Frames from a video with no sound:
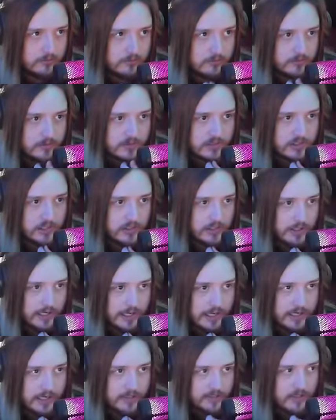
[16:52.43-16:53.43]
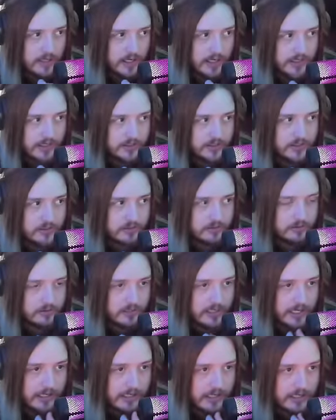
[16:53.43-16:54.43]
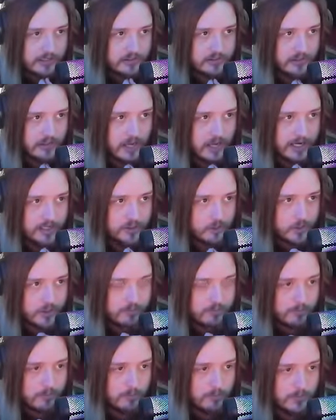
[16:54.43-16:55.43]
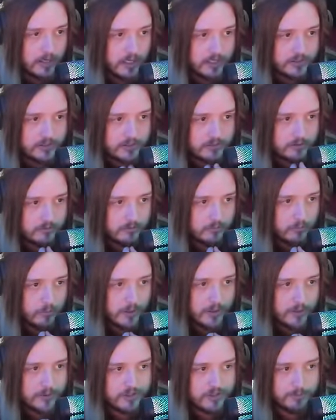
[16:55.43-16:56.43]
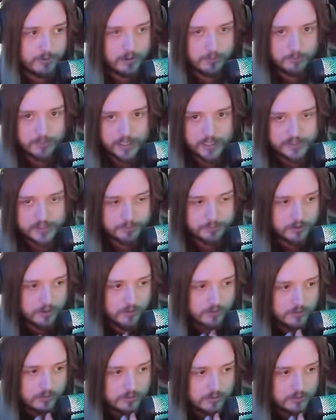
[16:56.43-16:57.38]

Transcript: Zilliax, nice. Ignis, nice. Where's Boom Boss? Where was the Boom Boss, bro?